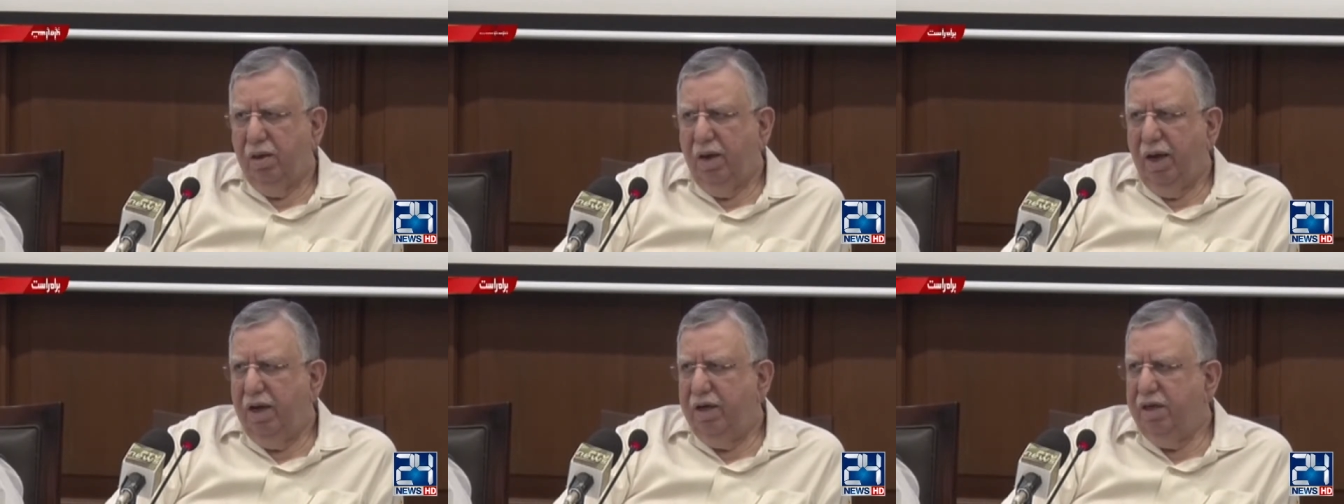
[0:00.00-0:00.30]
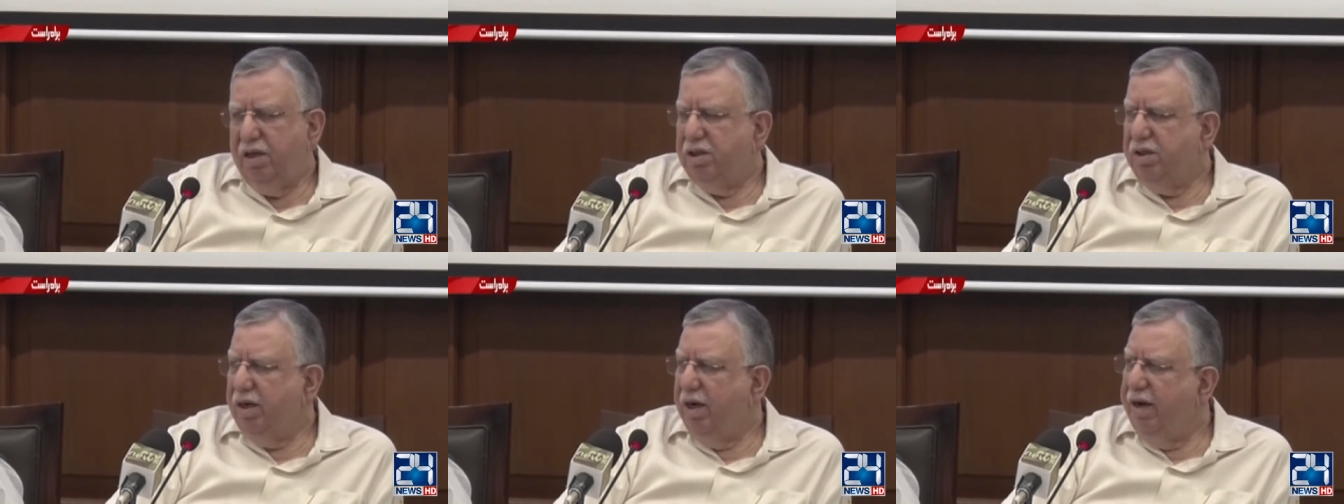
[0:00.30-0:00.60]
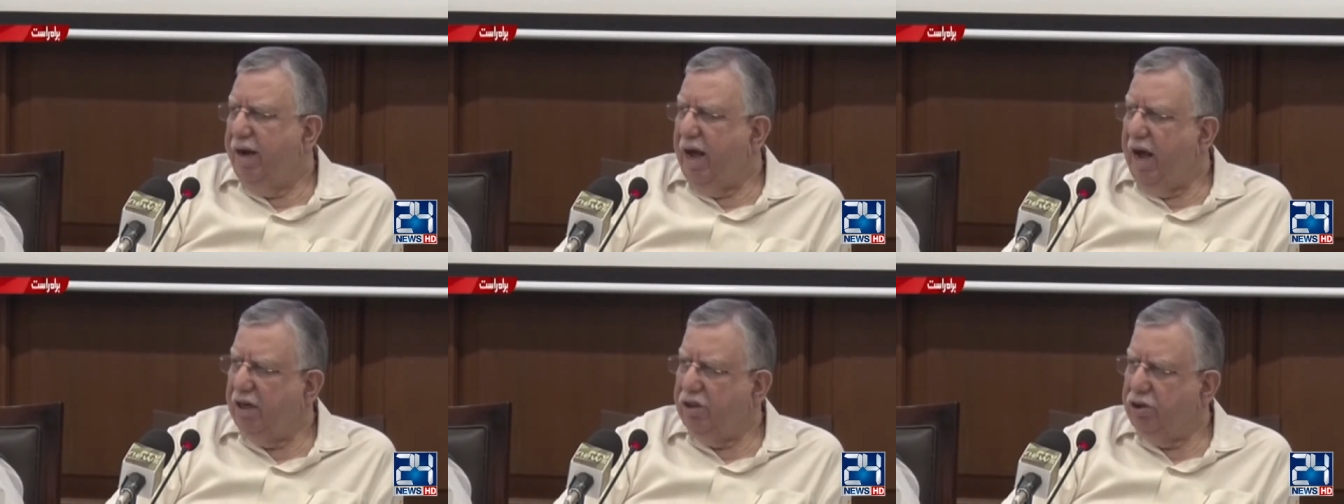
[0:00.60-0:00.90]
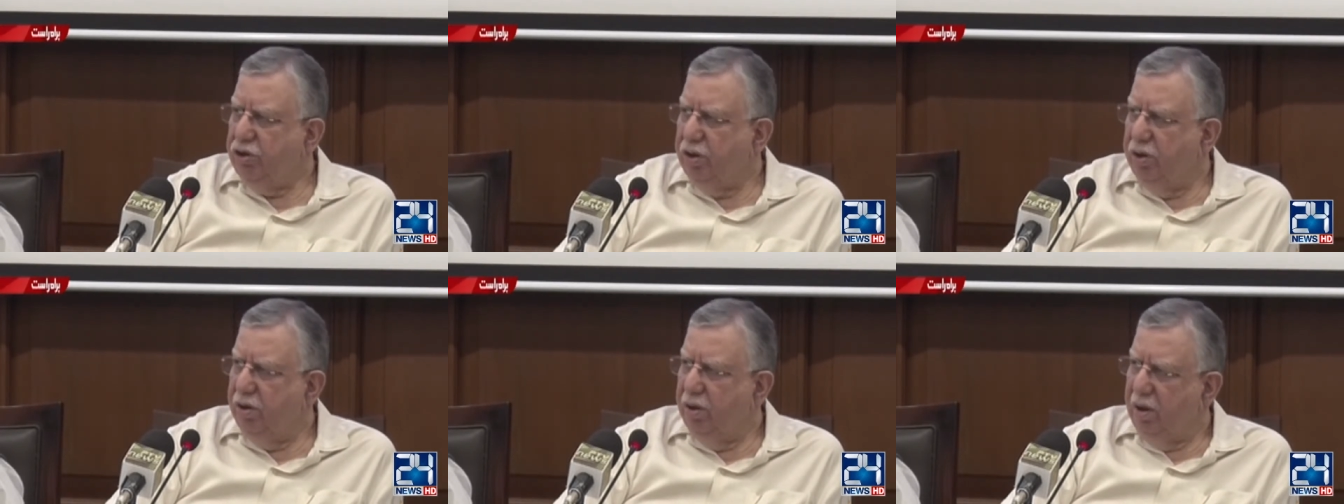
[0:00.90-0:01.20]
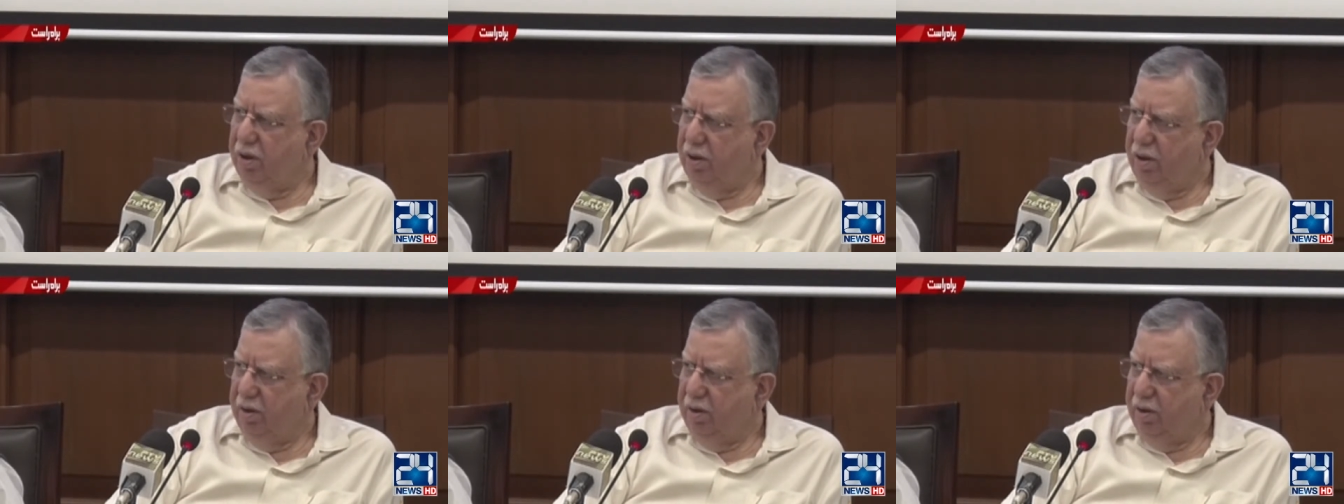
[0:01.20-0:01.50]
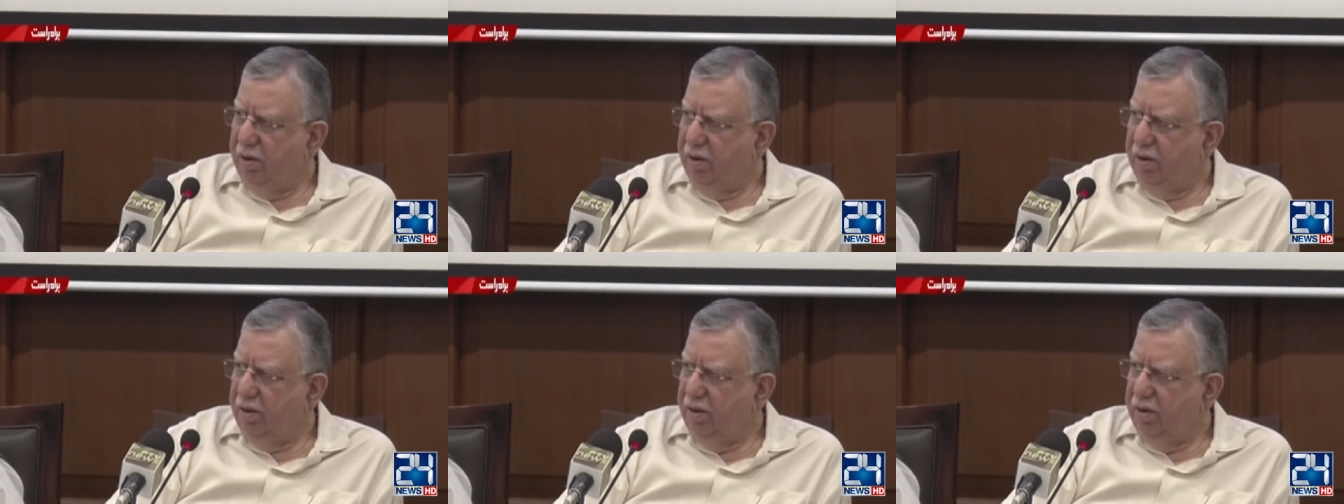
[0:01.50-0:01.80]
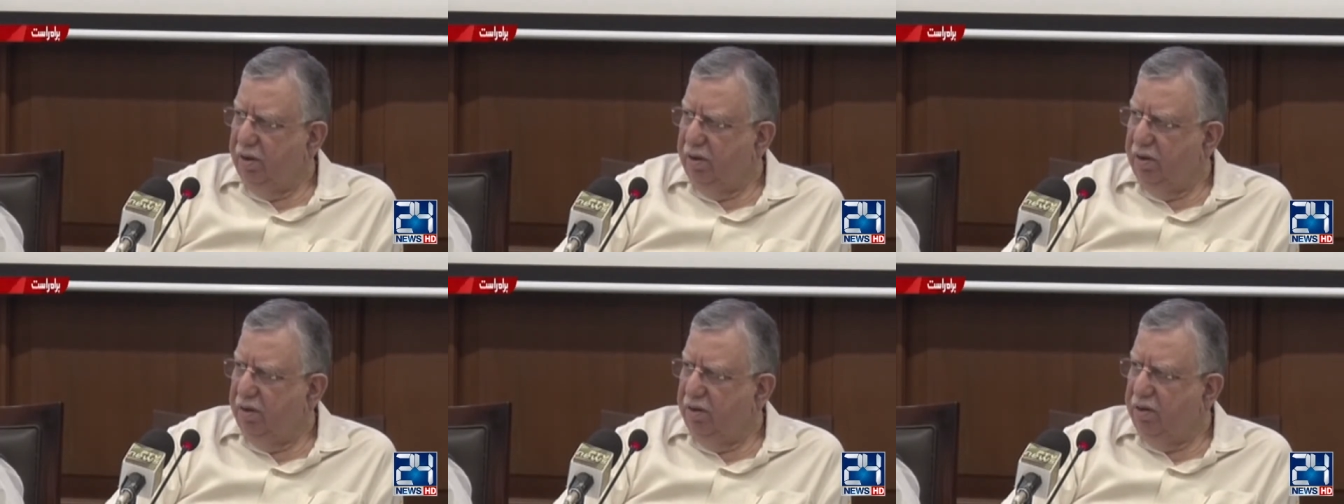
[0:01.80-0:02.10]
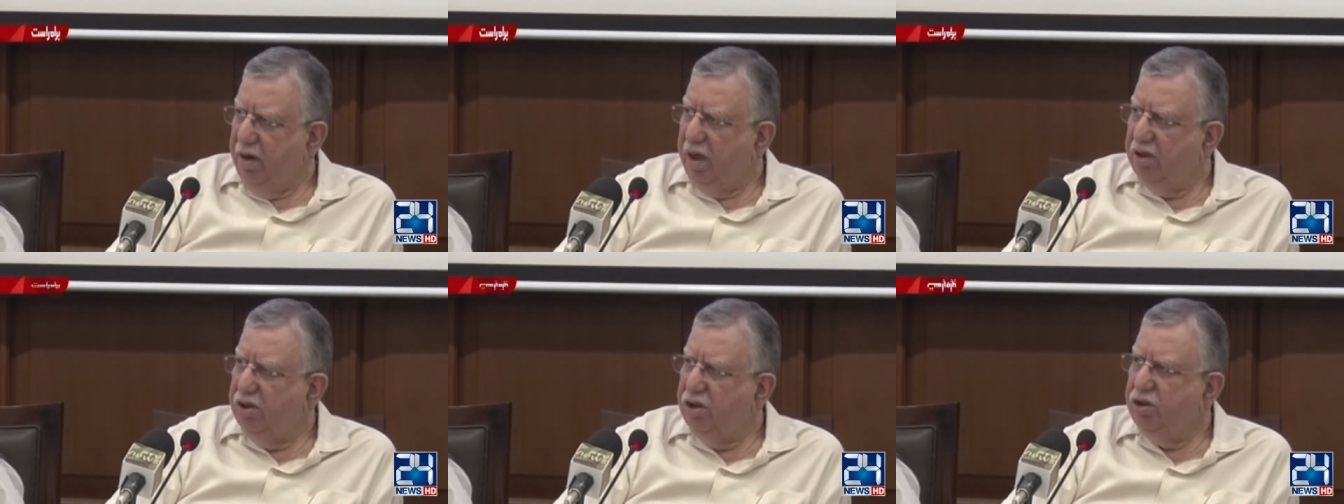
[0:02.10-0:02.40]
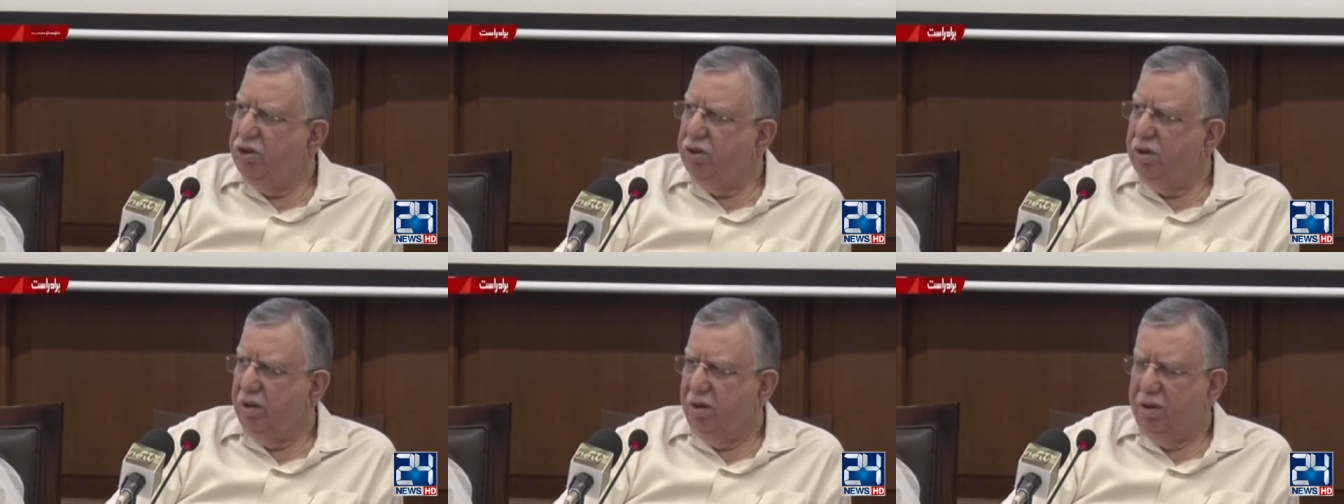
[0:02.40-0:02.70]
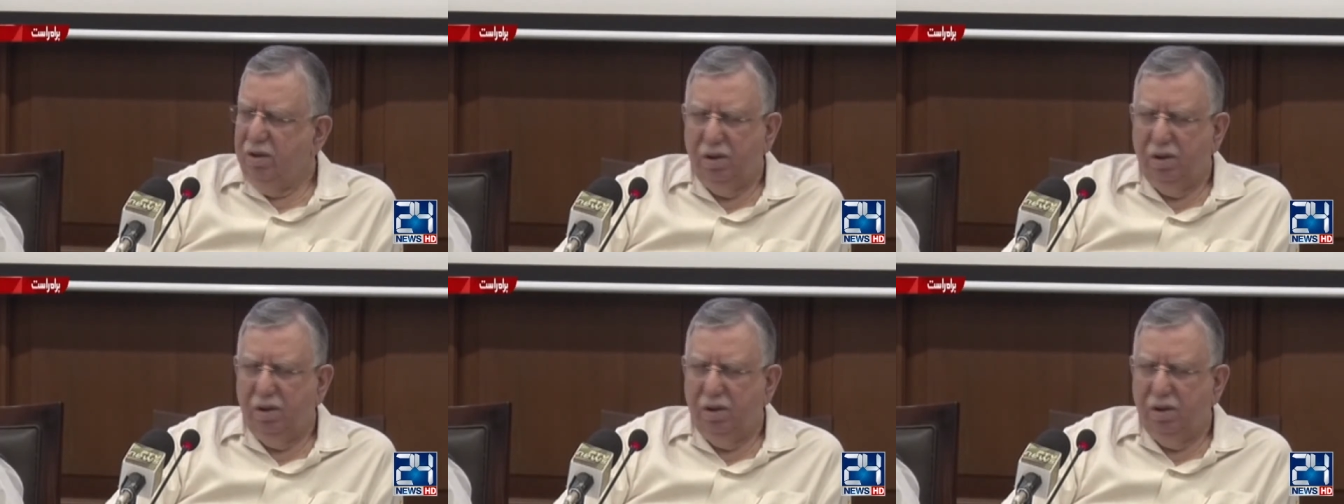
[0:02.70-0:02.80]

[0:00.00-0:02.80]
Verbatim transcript: And it's a natural uh, transition